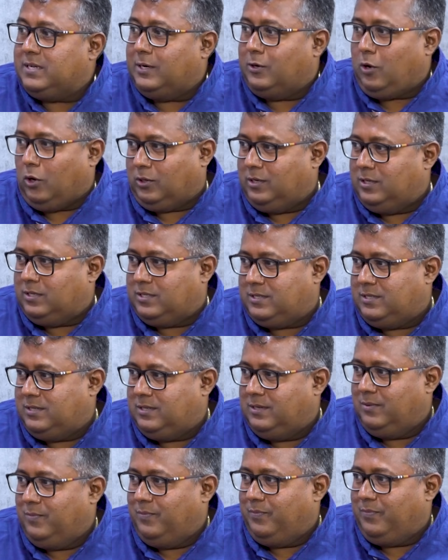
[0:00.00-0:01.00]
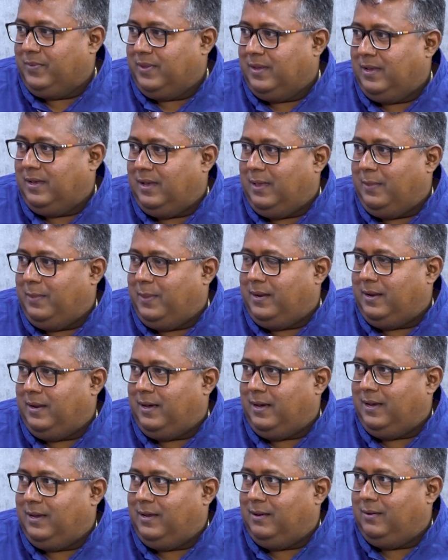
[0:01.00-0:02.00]
are doctors, okay. And then
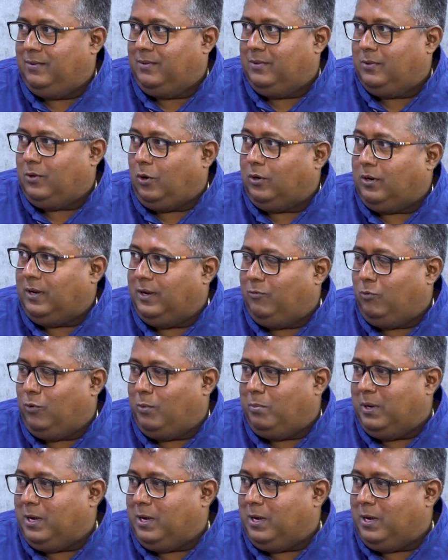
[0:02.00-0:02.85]
I thought I would